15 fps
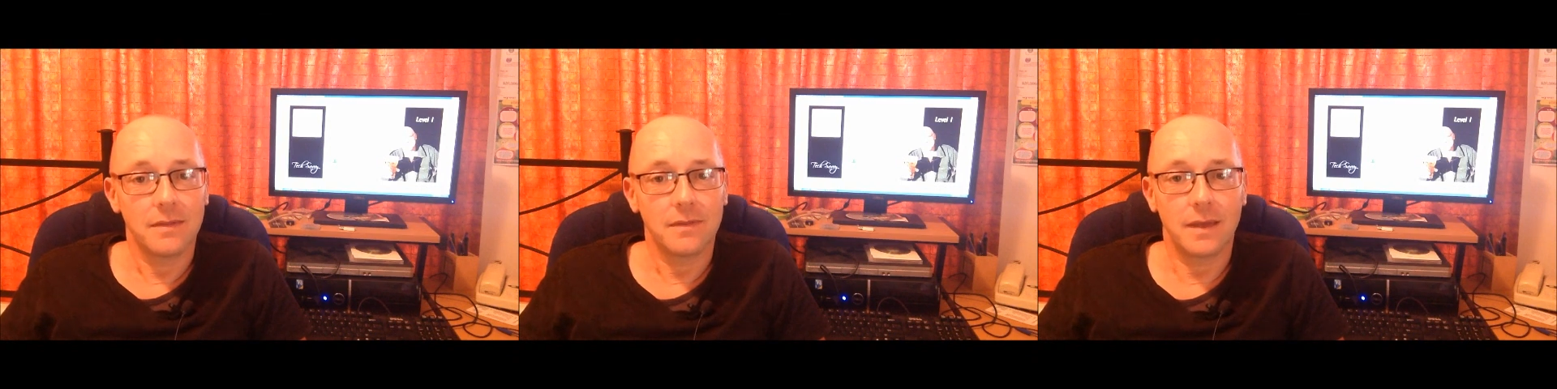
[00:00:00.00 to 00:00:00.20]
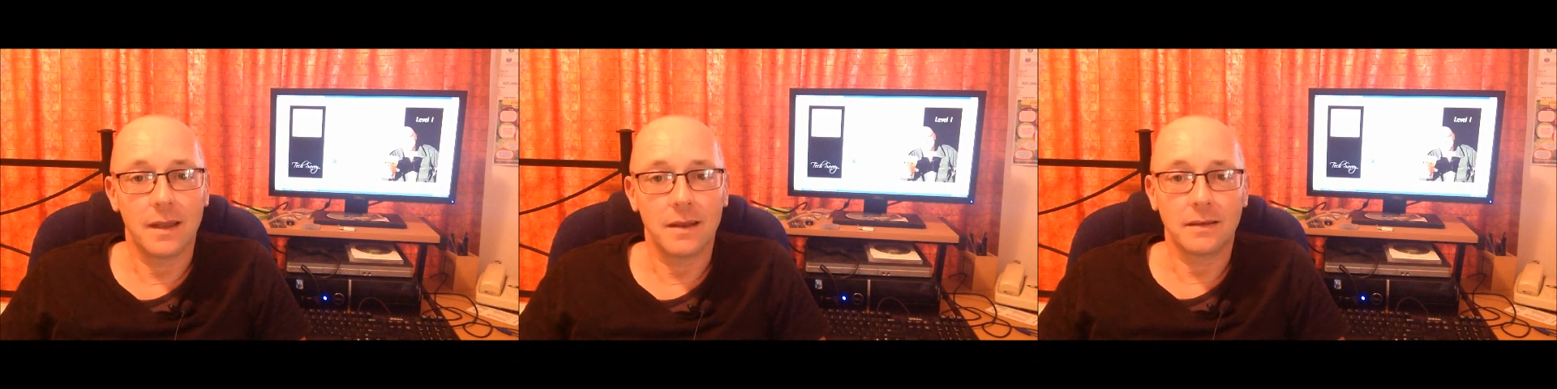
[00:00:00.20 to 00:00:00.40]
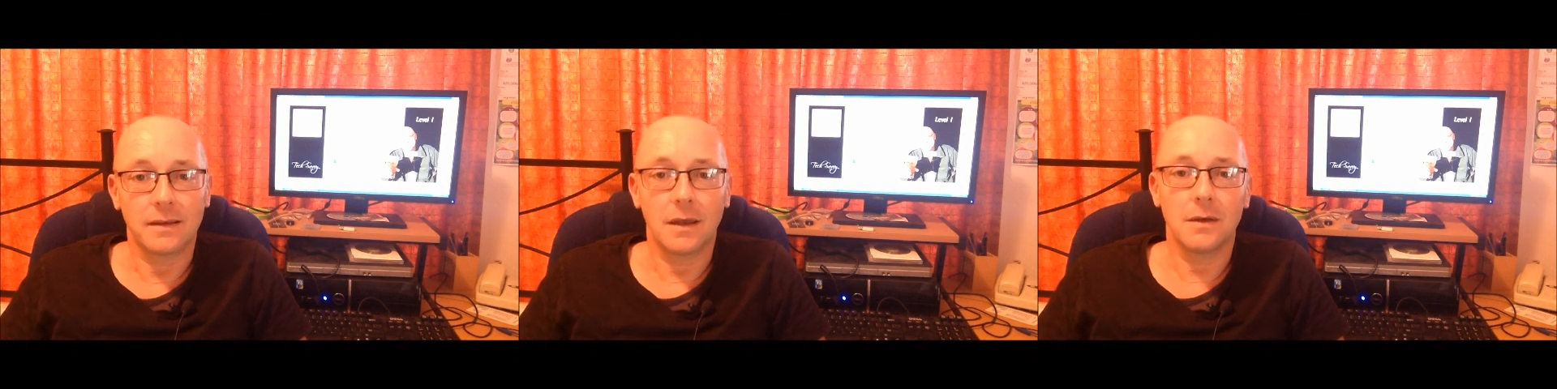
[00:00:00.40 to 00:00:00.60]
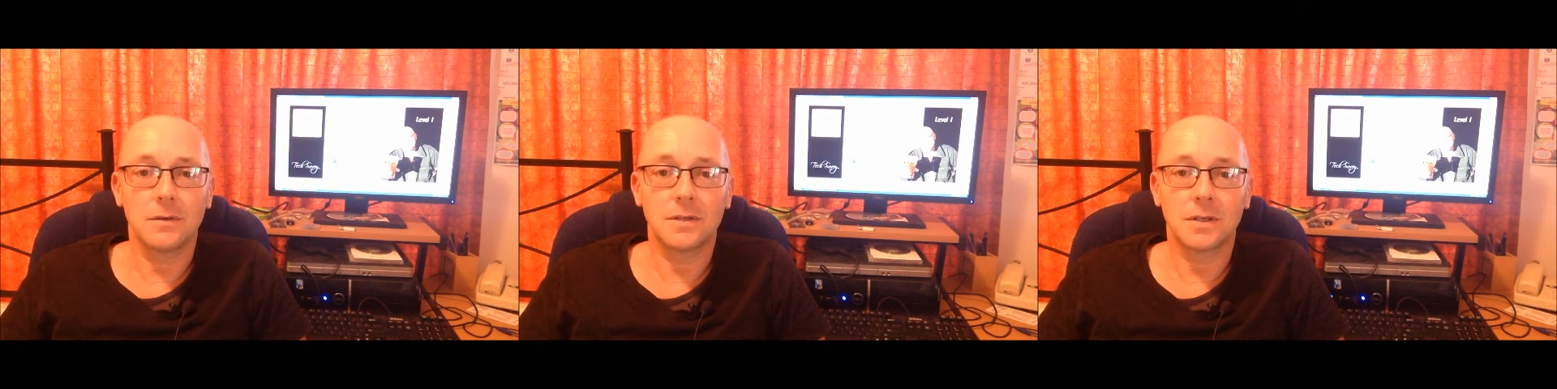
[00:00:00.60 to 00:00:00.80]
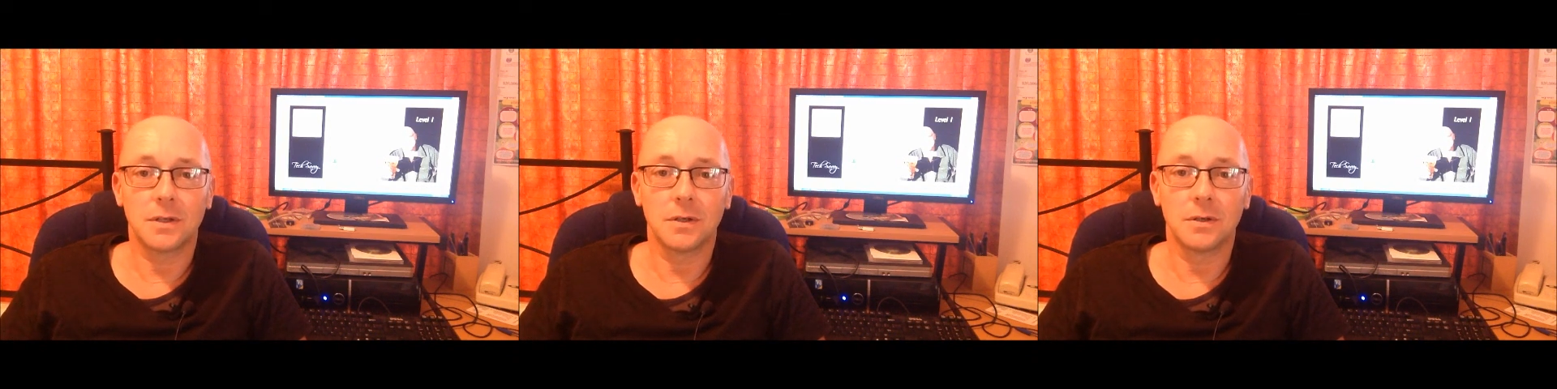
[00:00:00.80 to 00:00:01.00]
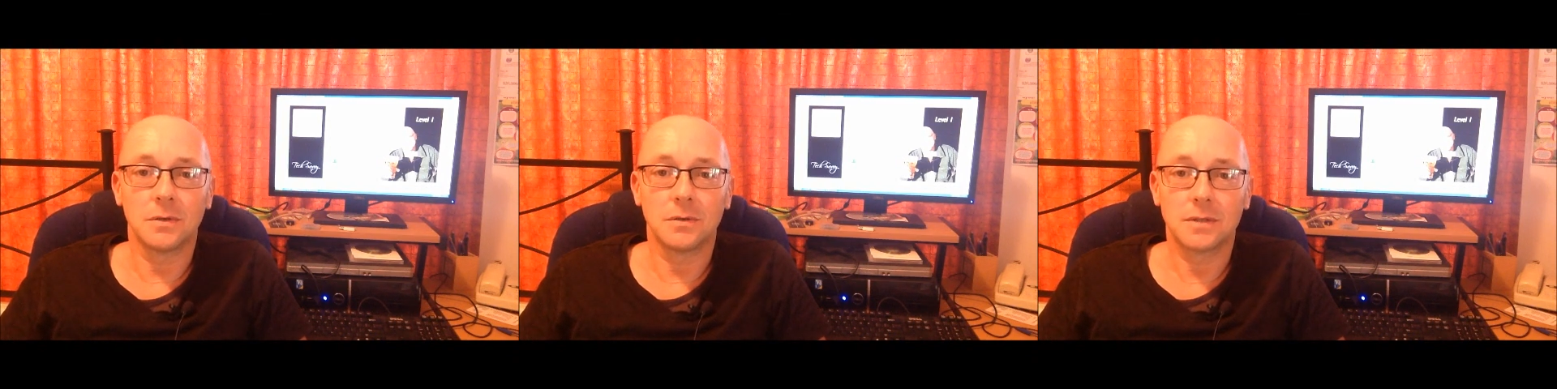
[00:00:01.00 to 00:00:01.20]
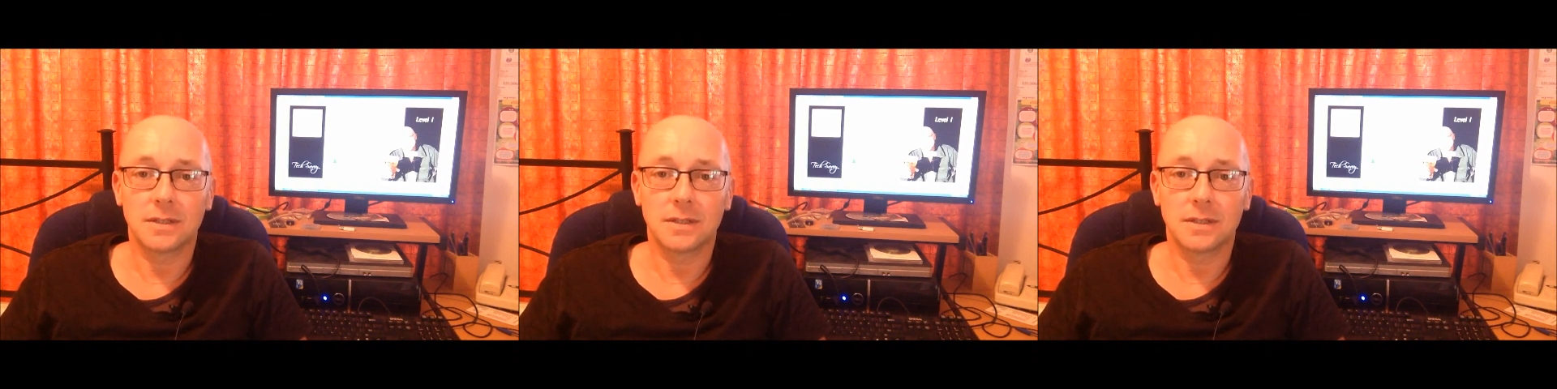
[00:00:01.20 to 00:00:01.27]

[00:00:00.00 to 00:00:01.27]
then go to